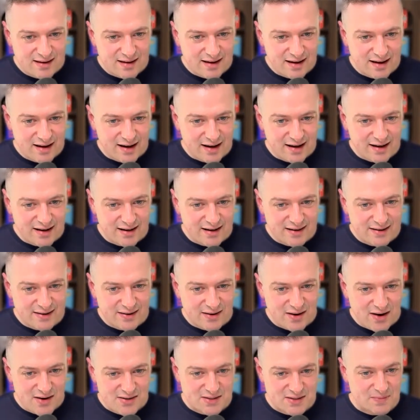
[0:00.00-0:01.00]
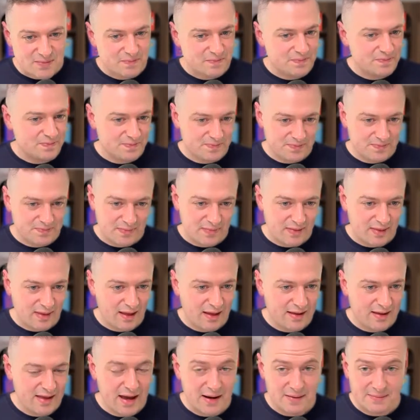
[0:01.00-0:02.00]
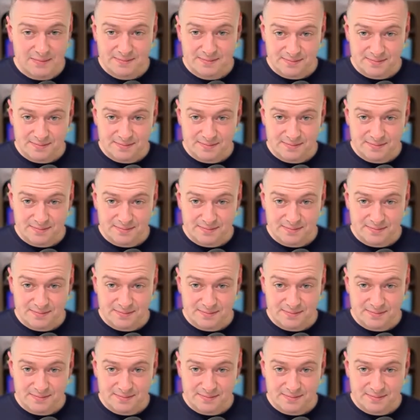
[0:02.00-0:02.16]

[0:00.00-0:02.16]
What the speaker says: Awesome. Yeah.